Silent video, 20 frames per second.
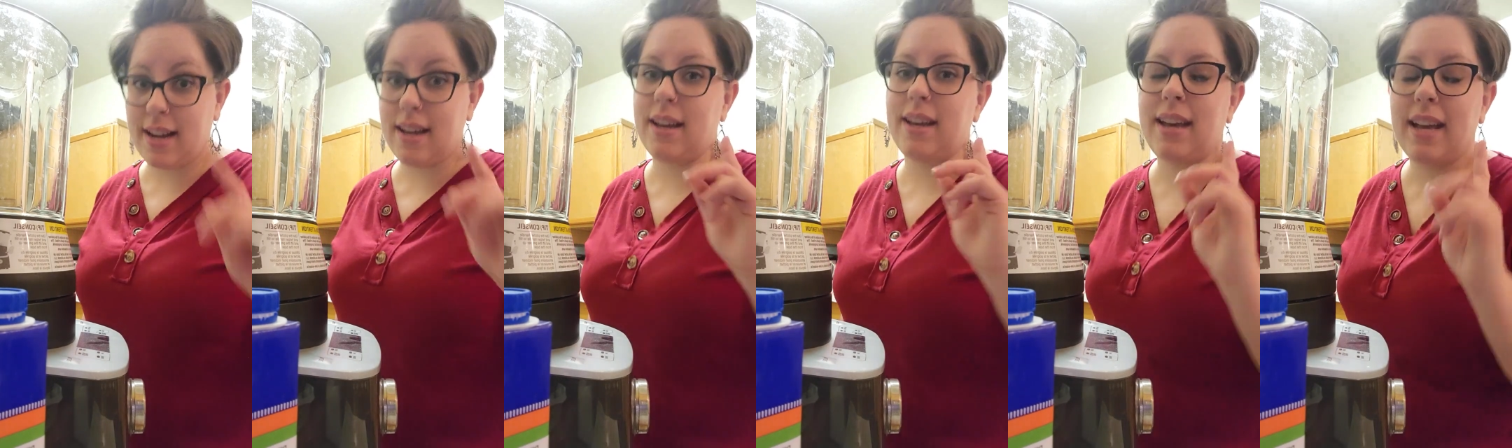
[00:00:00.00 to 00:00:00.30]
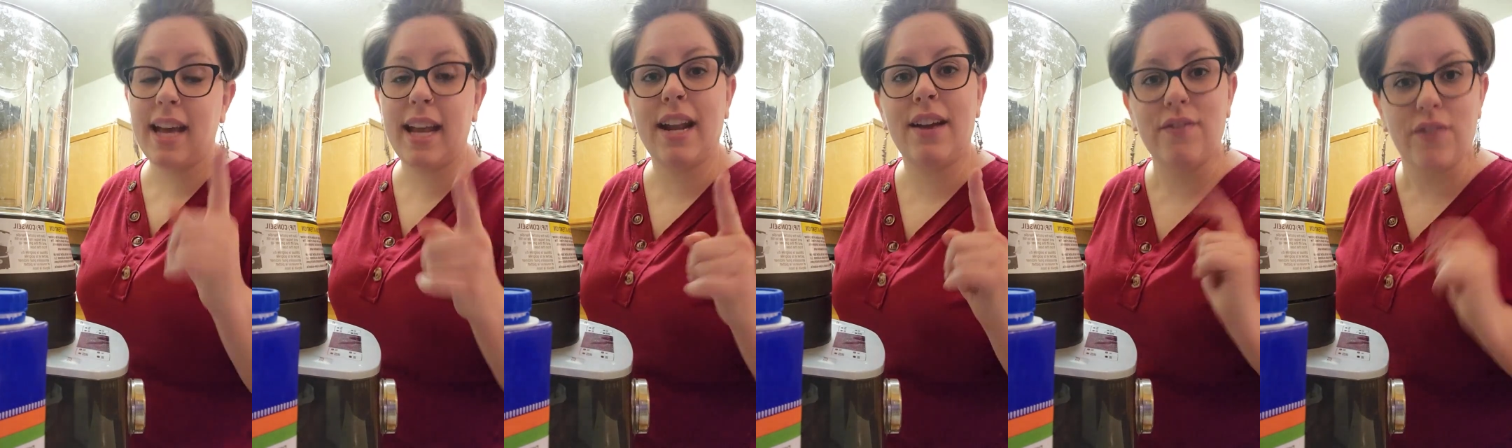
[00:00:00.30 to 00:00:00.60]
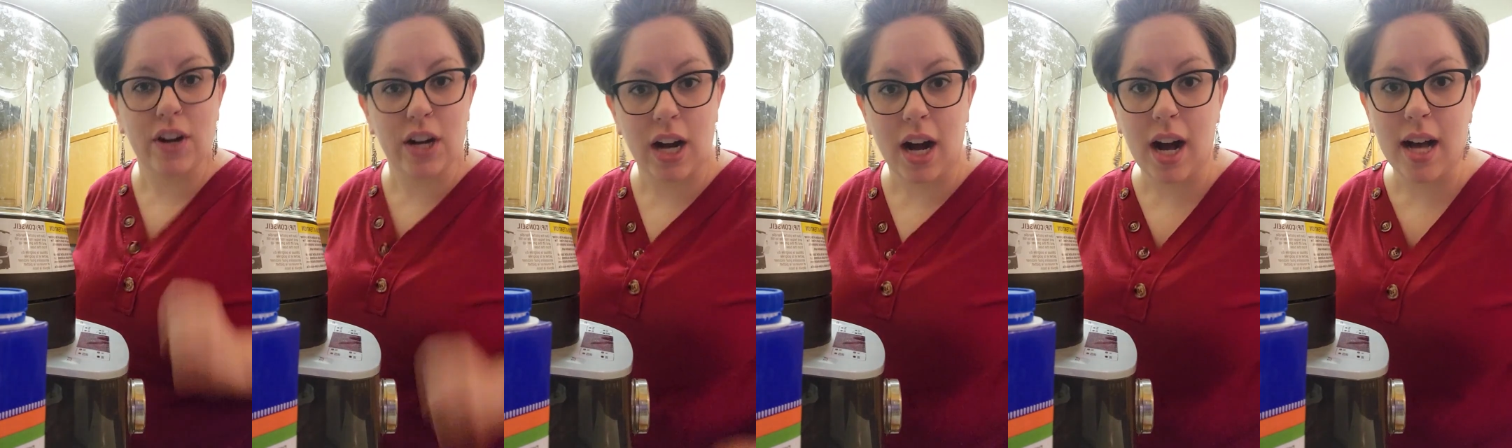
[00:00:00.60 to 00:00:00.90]
and I
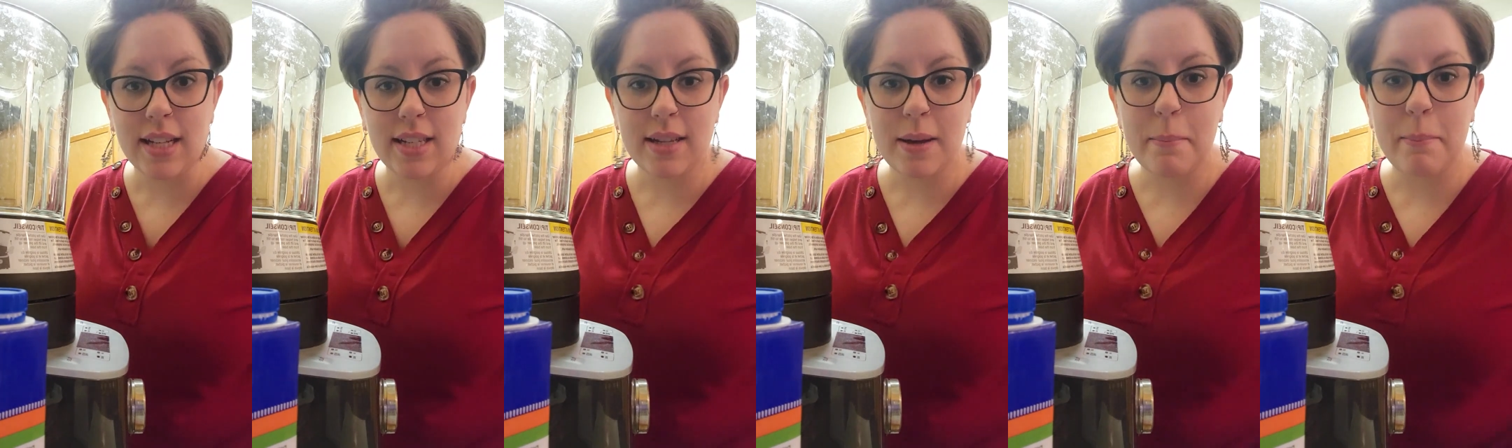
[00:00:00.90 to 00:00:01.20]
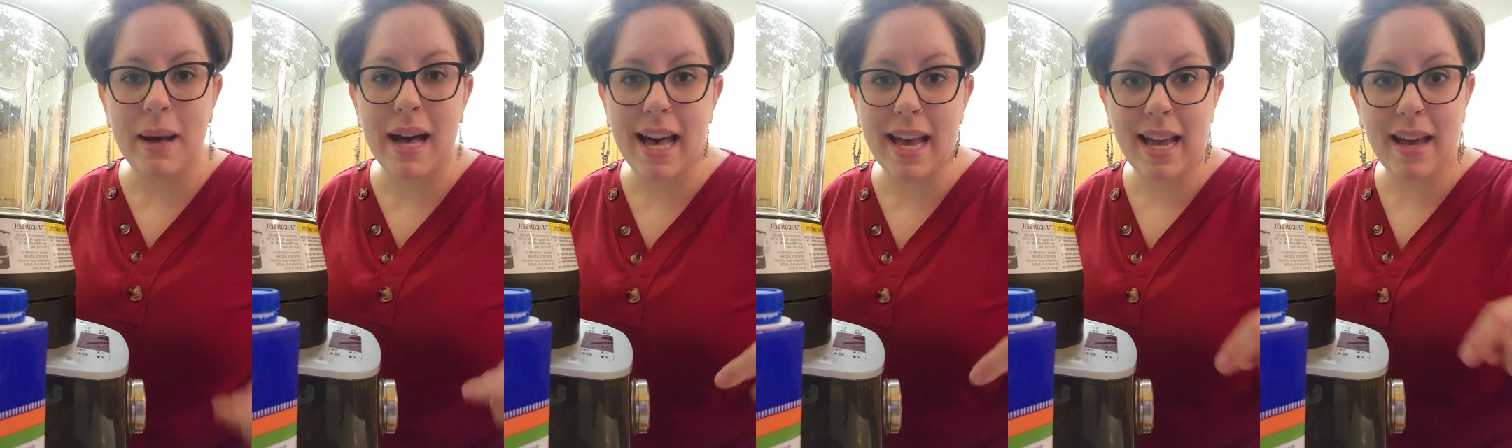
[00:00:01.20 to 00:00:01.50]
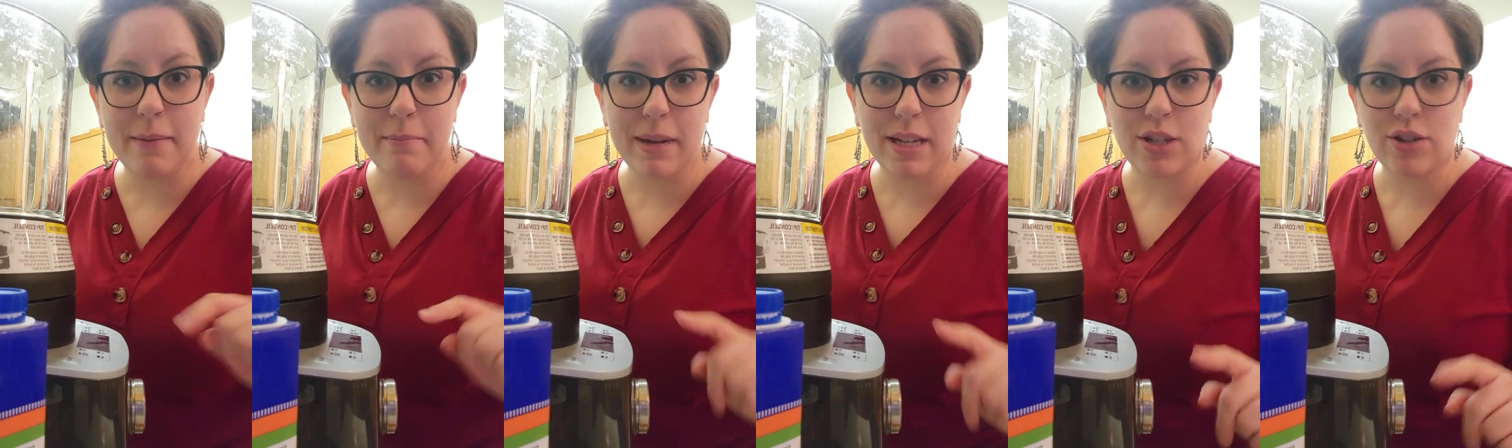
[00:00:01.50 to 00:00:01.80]
forgot
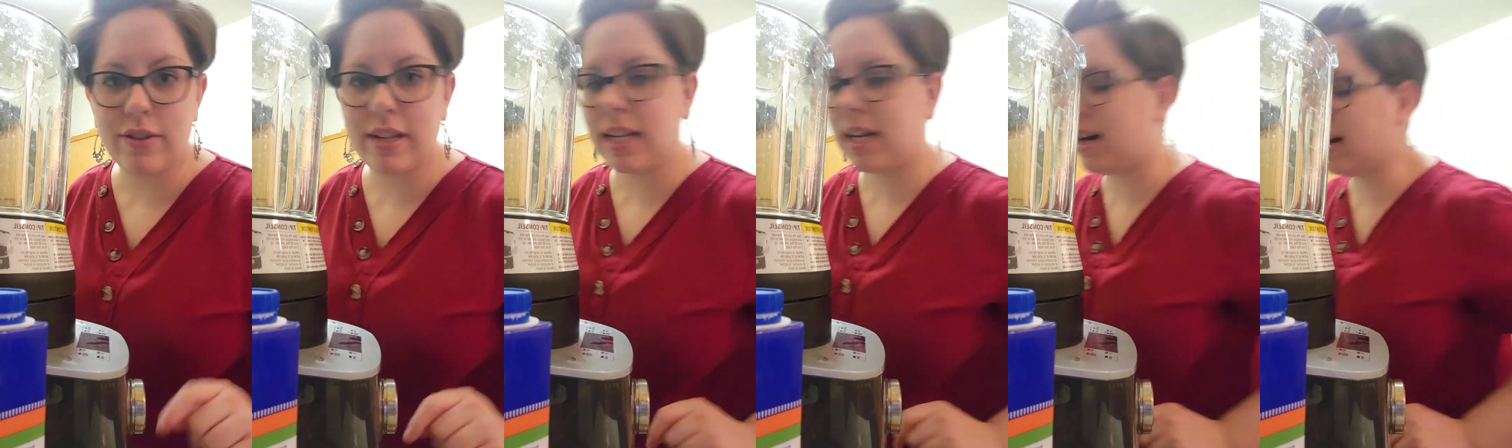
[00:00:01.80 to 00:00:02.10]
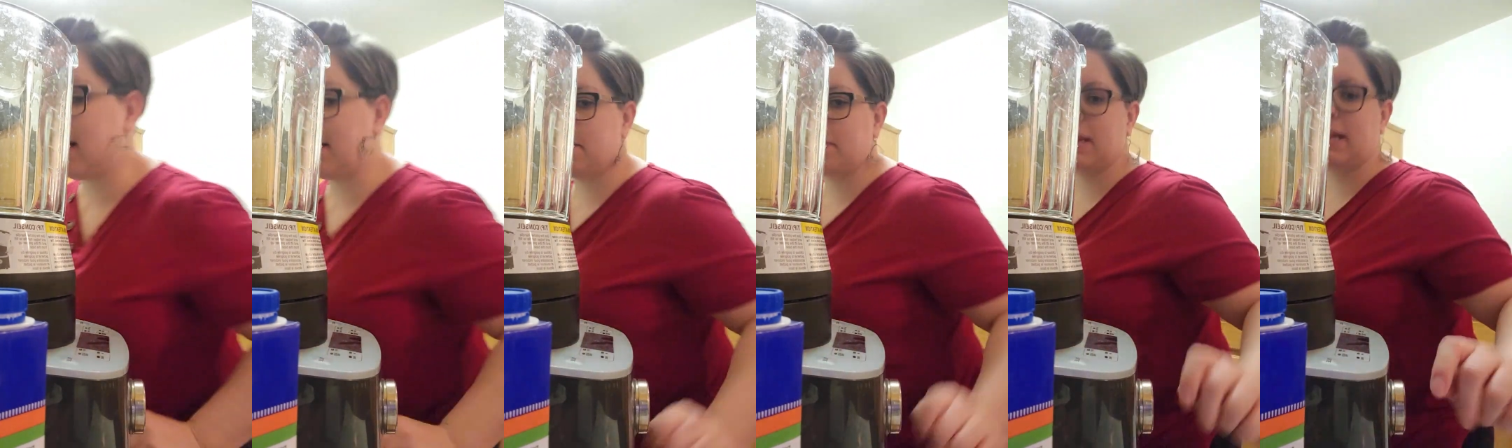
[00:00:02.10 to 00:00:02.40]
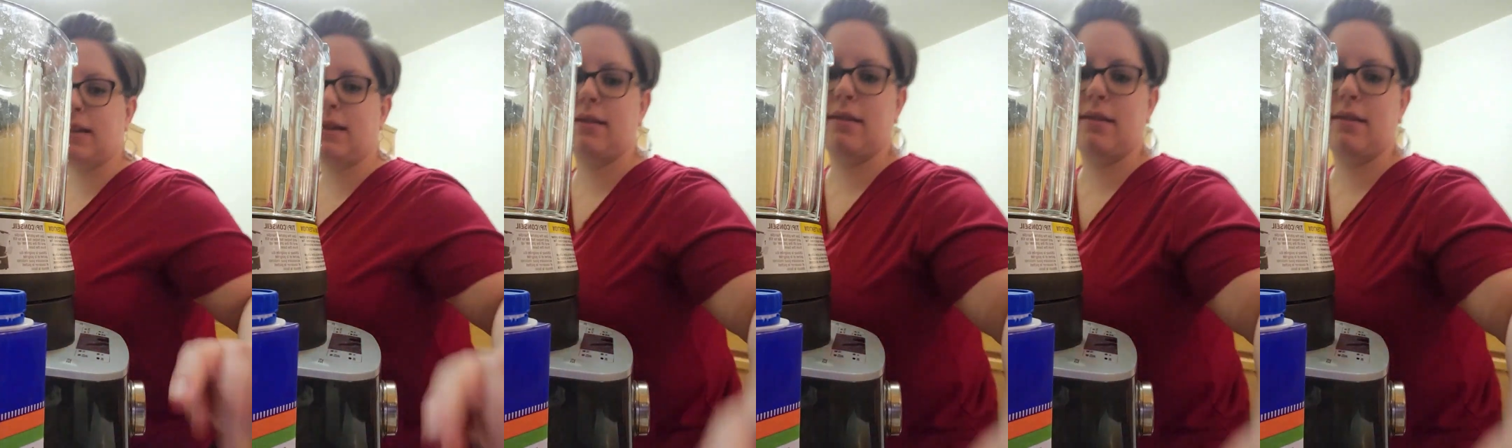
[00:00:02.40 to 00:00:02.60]
my measuring cup.